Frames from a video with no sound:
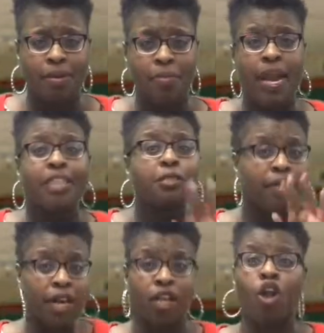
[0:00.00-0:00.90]
but I
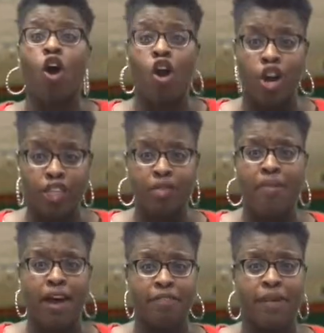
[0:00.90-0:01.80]
spent a large
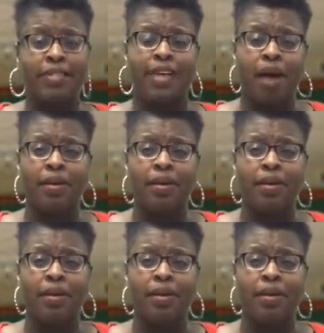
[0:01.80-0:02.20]
amount of my time